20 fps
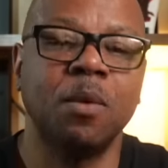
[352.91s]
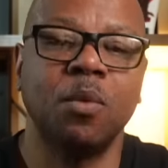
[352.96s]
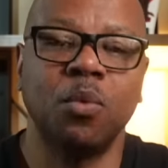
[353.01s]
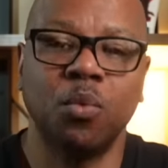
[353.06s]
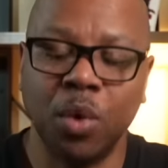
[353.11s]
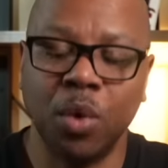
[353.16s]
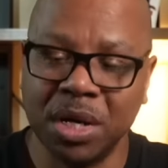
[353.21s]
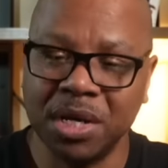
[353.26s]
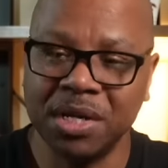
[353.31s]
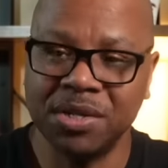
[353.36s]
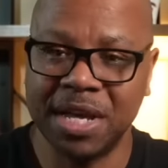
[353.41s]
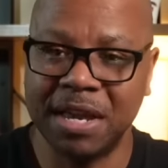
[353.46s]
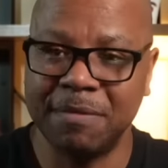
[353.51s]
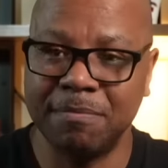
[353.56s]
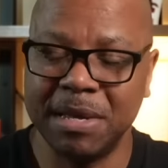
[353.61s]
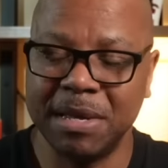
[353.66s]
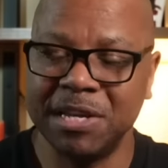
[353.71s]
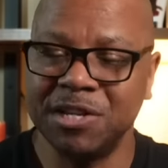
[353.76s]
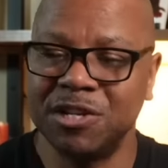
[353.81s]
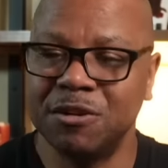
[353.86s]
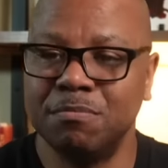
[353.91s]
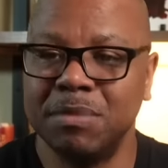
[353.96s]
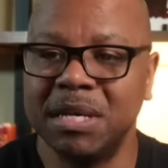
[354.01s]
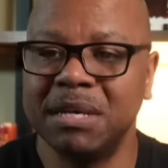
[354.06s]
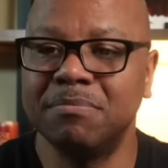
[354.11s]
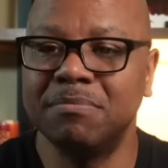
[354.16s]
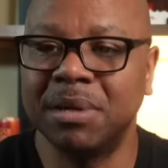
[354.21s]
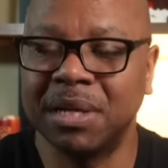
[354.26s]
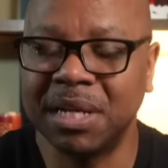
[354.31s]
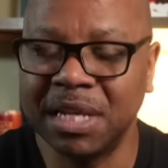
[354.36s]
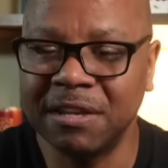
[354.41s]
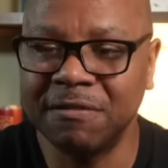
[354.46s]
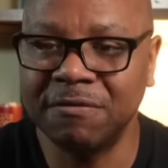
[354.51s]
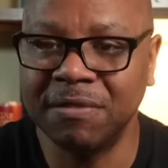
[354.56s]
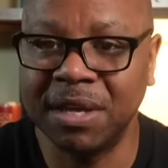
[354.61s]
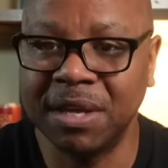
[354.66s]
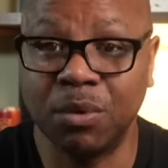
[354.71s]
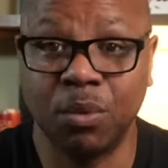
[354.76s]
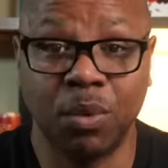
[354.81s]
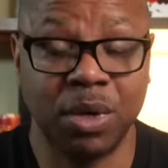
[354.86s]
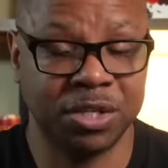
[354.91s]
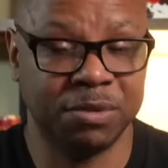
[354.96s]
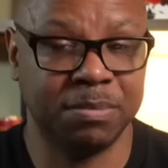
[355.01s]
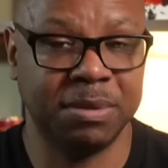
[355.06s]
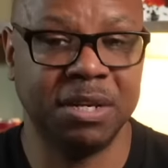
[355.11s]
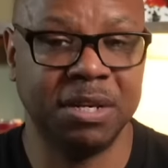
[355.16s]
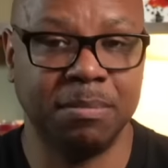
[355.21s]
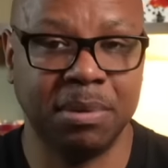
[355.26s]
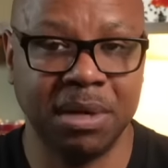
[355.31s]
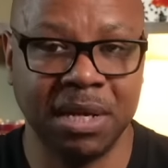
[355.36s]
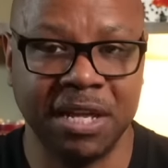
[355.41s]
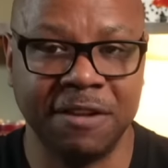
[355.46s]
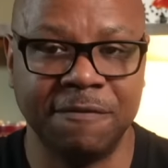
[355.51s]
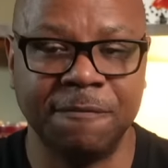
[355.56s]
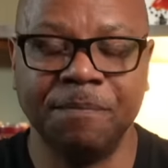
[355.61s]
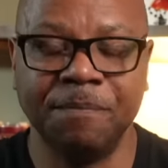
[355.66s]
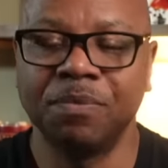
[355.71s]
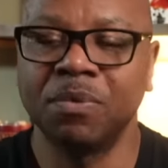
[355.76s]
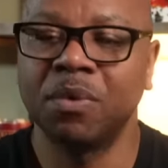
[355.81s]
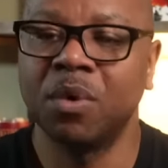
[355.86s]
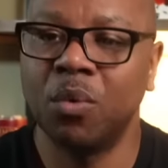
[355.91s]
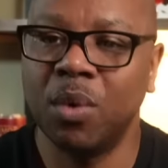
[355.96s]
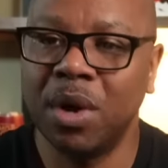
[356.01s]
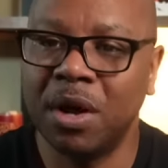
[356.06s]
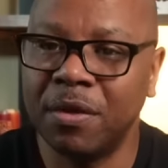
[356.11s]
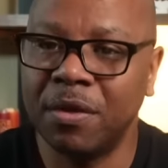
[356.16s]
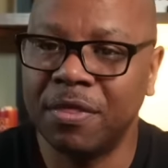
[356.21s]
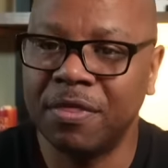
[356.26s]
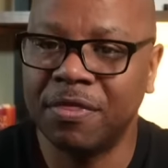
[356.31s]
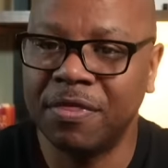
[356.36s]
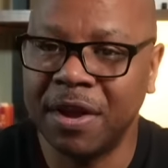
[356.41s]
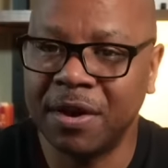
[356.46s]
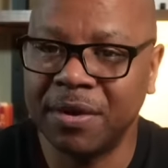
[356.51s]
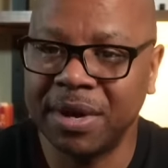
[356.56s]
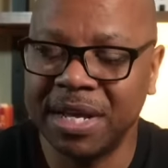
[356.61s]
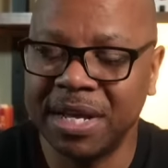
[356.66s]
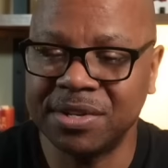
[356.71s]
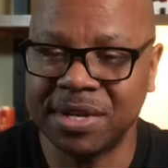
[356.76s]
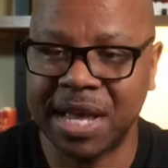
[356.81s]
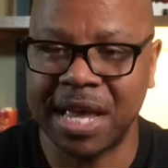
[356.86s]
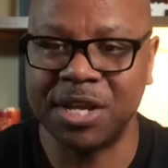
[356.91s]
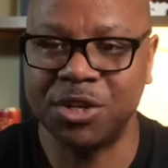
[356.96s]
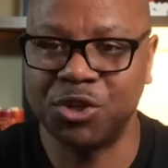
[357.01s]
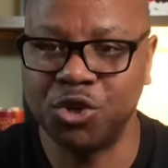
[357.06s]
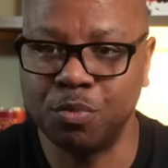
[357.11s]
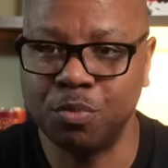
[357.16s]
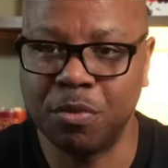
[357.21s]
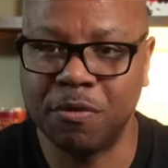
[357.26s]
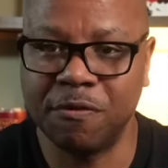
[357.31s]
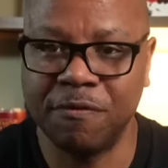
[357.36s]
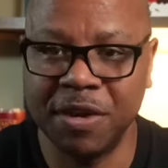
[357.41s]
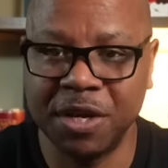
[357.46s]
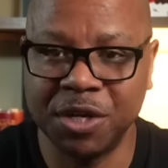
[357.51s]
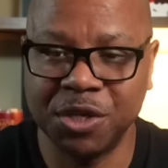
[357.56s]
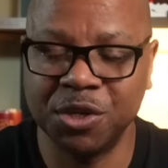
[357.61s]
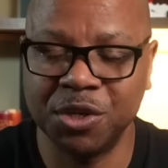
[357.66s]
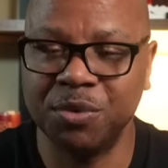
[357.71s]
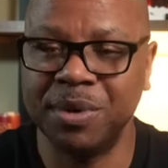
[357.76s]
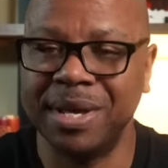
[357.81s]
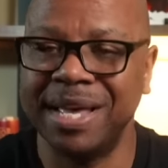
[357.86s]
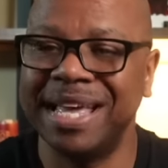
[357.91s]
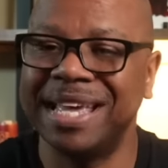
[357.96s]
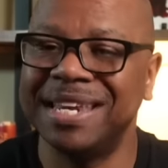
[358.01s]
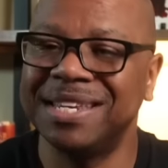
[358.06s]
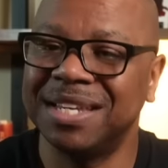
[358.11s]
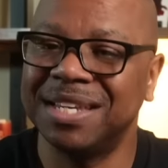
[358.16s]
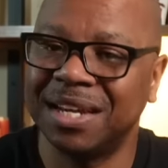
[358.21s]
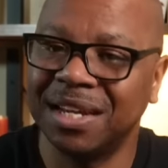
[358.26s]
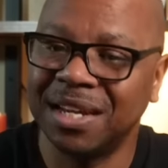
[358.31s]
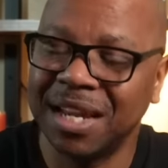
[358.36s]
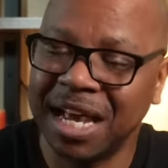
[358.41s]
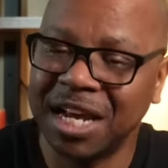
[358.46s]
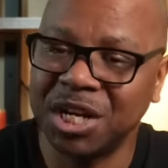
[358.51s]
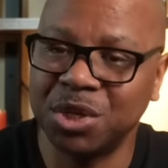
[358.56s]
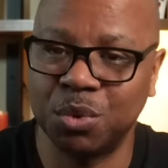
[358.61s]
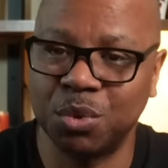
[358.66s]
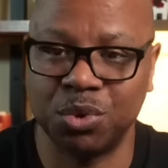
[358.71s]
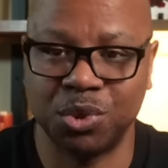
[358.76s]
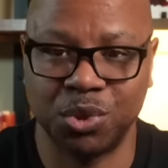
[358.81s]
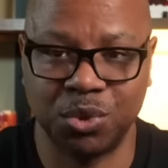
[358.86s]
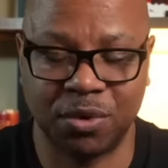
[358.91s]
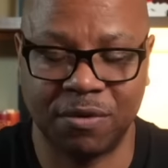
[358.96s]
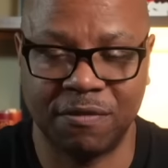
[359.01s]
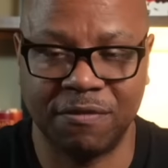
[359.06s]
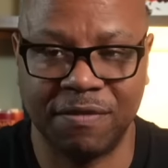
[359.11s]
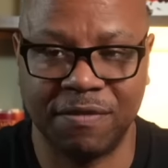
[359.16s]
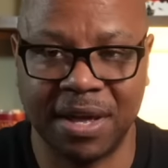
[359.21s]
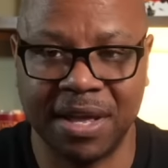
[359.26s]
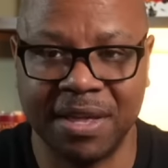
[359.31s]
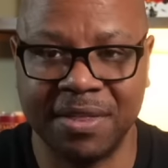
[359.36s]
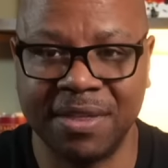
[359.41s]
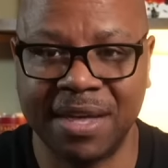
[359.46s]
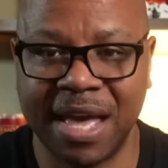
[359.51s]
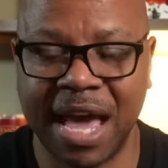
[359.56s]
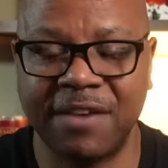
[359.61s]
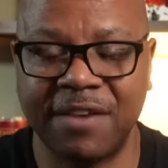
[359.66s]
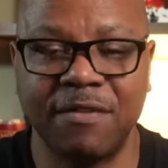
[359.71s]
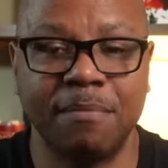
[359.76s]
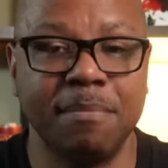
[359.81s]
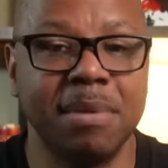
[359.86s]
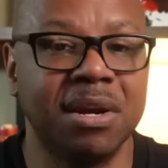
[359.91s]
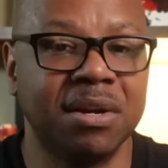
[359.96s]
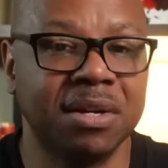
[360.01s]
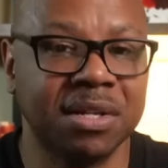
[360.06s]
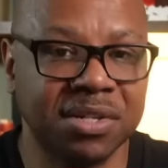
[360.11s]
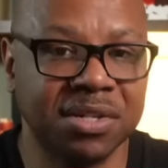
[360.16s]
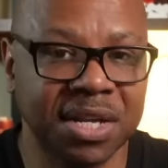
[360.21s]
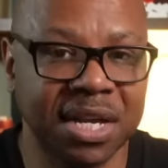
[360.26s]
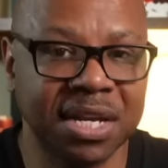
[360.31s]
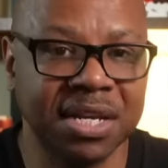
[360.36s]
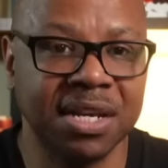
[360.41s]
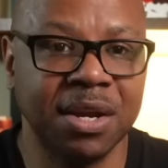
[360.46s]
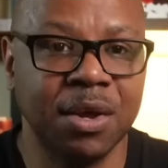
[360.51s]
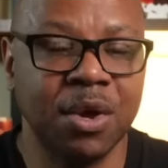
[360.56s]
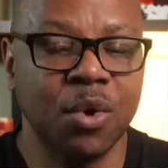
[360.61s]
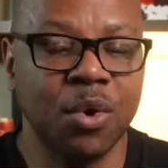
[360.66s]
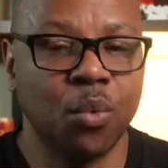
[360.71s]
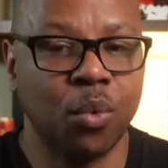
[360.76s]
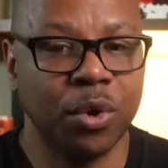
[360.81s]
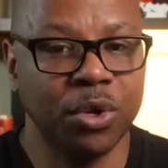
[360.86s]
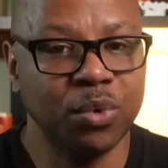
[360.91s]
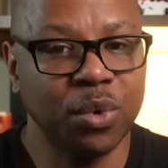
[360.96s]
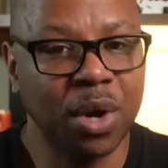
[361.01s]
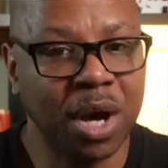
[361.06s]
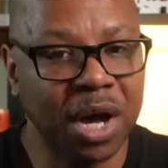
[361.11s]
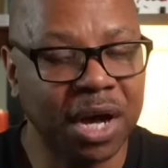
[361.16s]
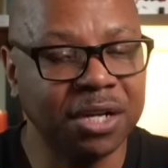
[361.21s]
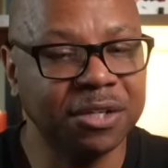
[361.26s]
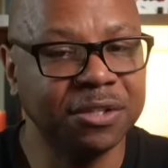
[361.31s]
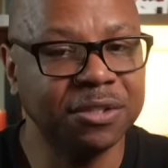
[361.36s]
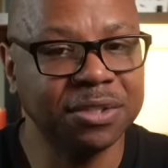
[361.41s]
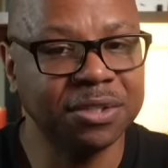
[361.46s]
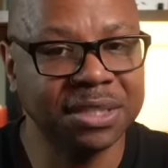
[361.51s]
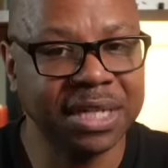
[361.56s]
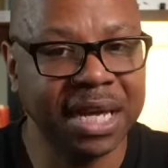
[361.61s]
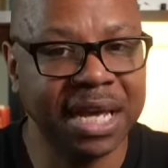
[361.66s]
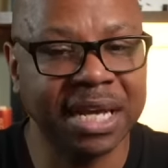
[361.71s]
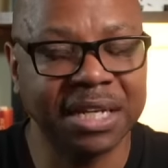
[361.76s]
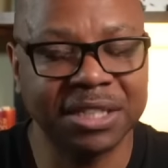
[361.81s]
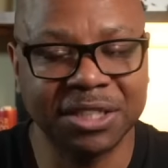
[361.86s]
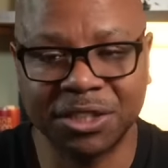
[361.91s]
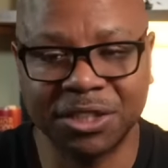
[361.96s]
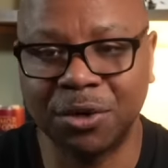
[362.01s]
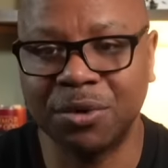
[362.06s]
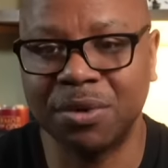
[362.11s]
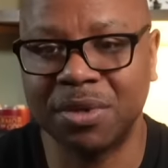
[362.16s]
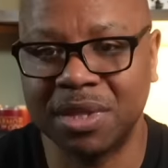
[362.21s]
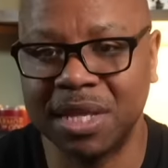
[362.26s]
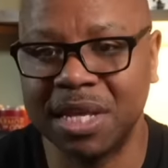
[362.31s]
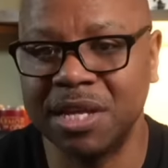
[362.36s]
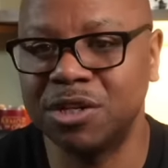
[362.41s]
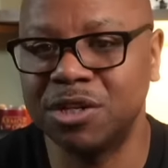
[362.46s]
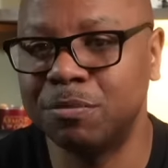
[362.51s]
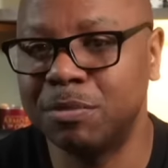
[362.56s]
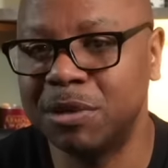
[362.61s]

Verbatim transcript: What does that mean to be believing? What does it mean to believe? Well, there is a superficial intellectual sort of faith, kind of a mental assent where you understand certain things to